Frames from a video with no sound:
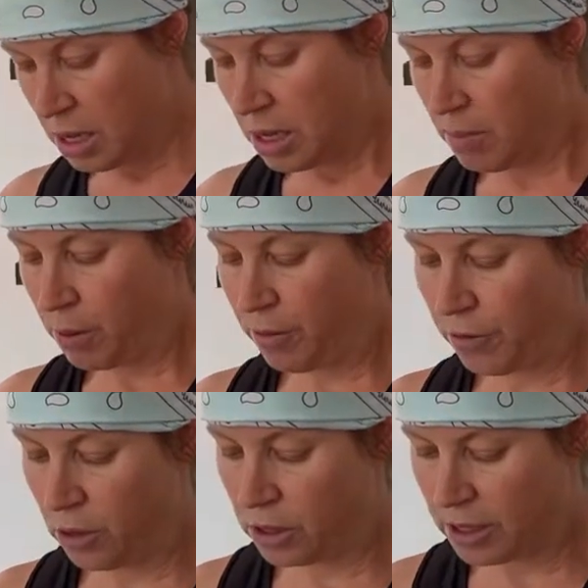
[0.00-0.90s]

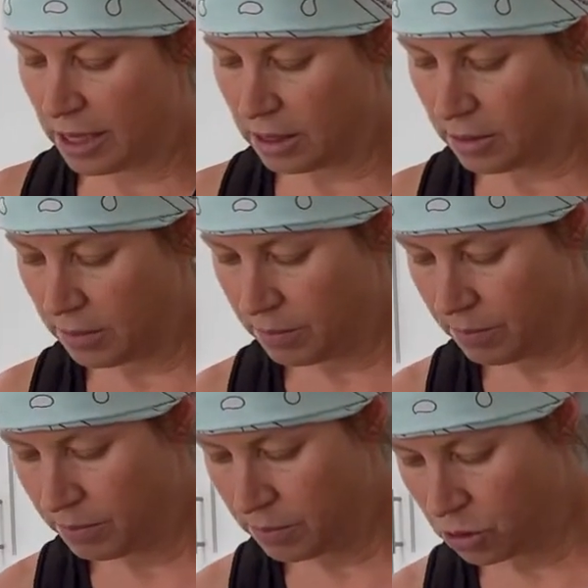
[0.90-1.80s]
preferred
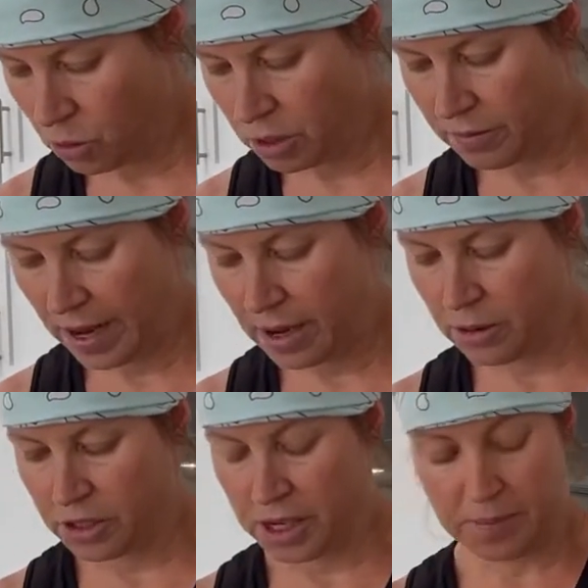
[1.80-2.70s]
source of
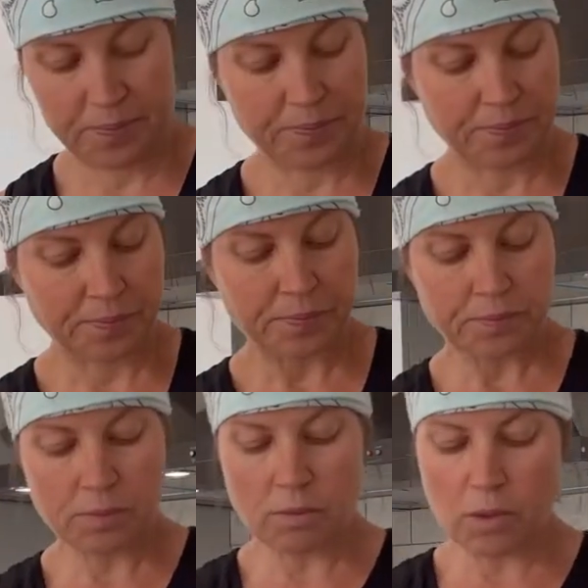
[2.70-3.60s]
energy.
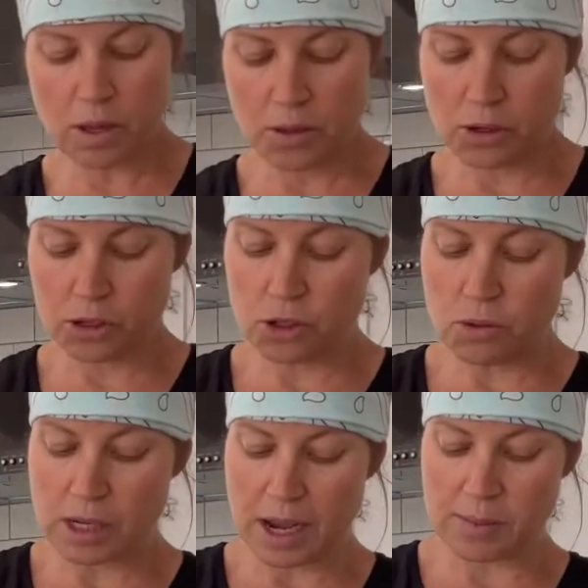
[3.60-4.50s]
There's
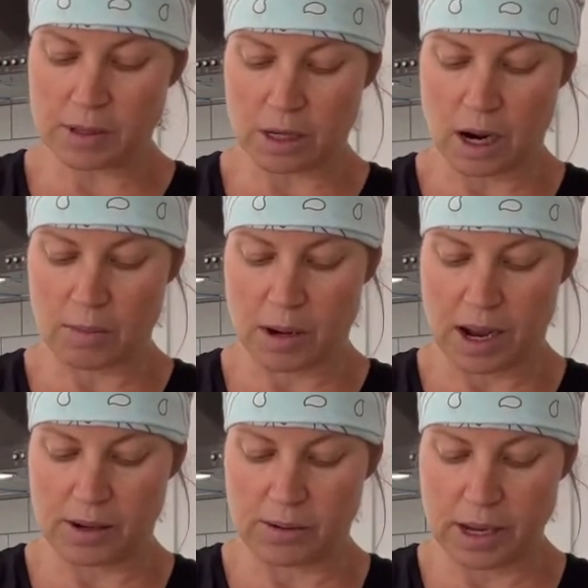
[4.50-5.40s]
2 types of
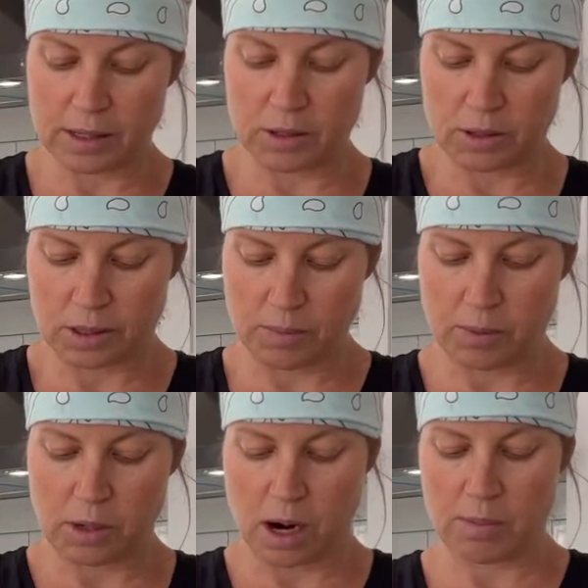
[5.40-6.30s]
carbohydrates. There's
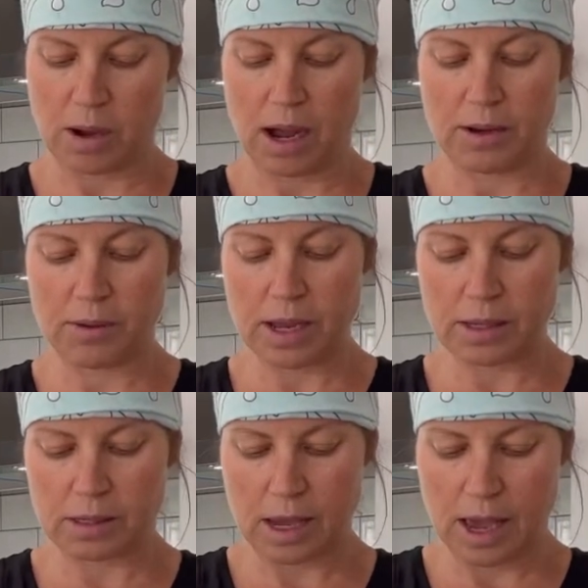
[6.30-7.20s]
simple
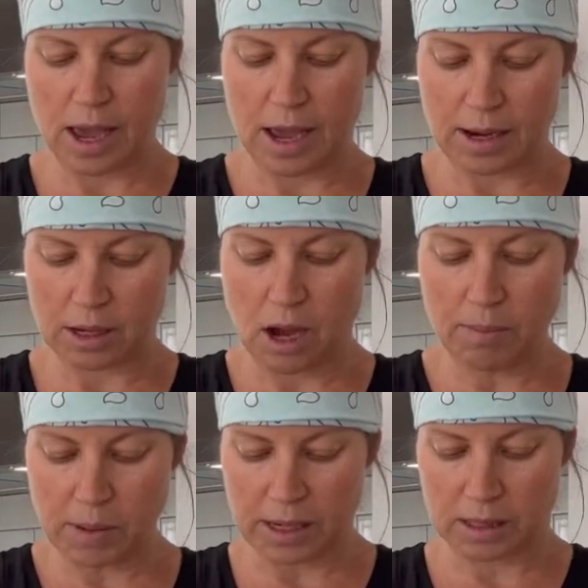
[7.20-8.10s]
carbohydrates and
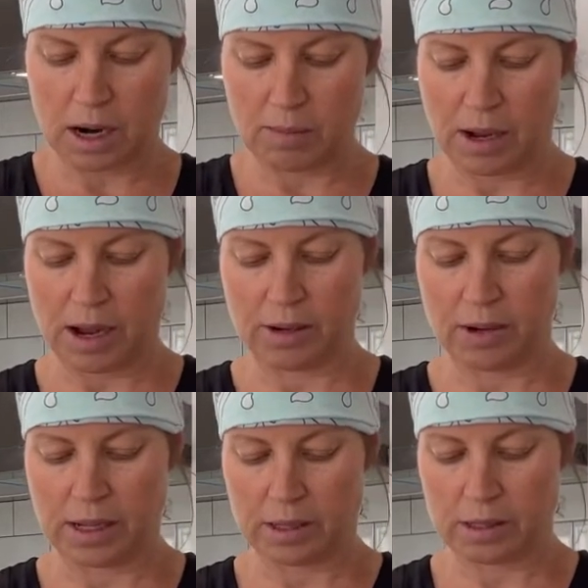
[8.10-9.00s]
complex
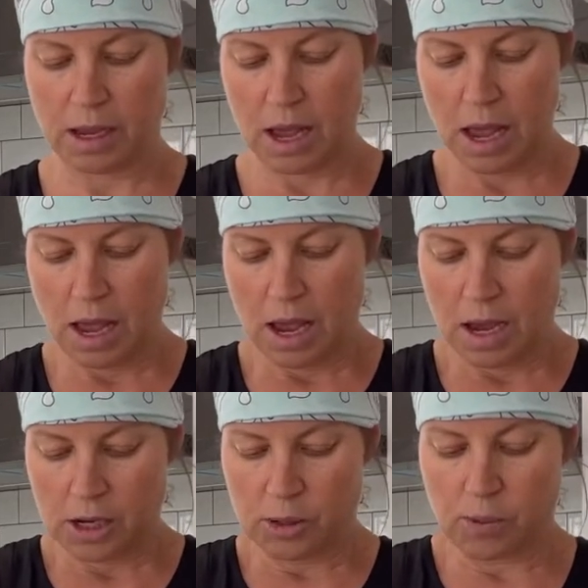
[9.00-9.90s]
carbohydrates.
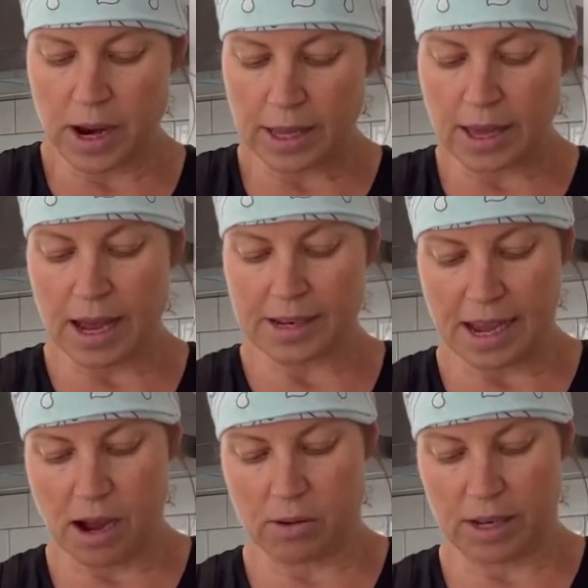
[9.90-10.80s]
To break that
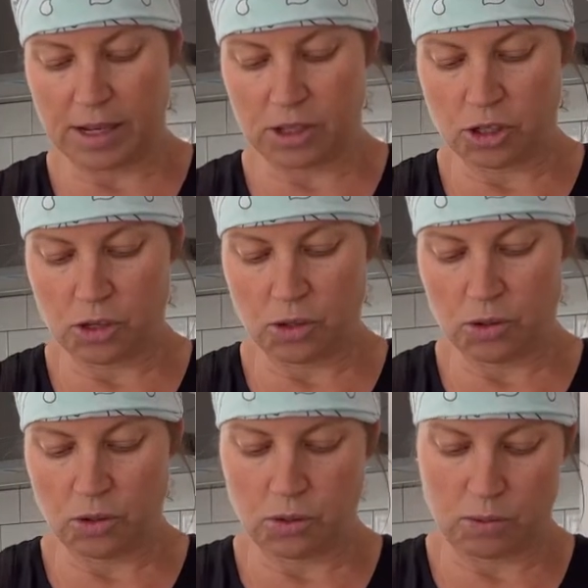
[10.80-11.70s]
down
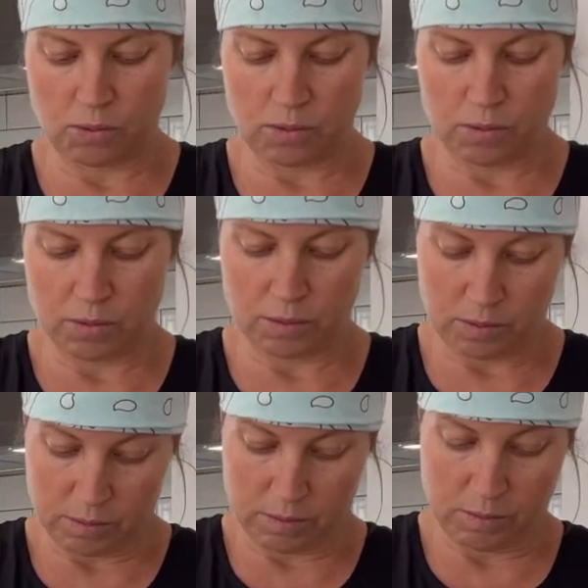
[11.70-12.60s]
into
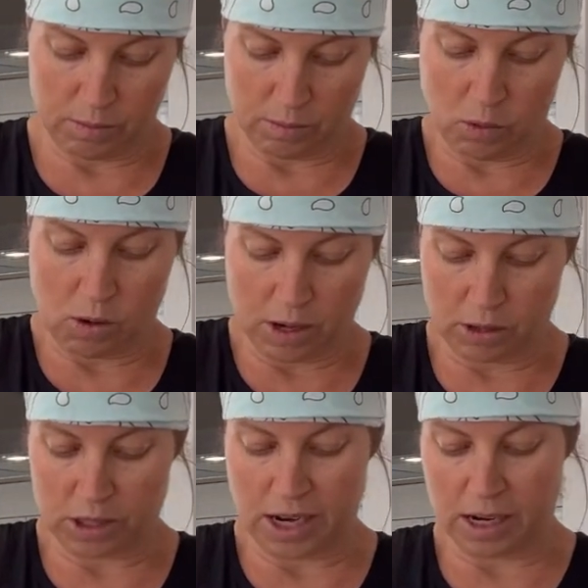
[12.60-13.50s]
more
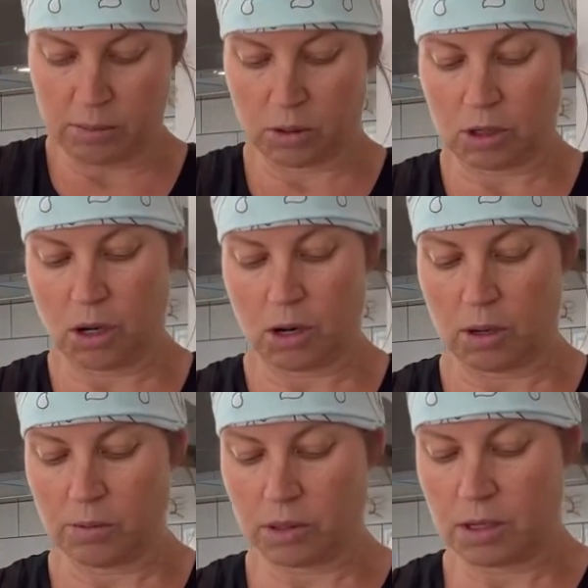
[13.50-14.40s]
understandable
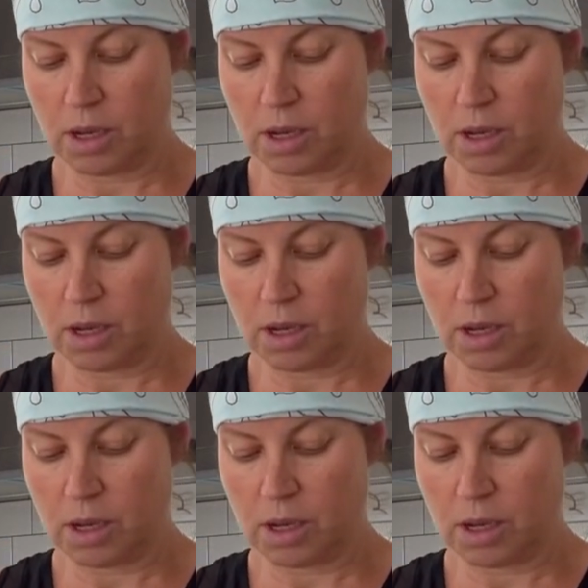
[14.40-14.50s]
terms,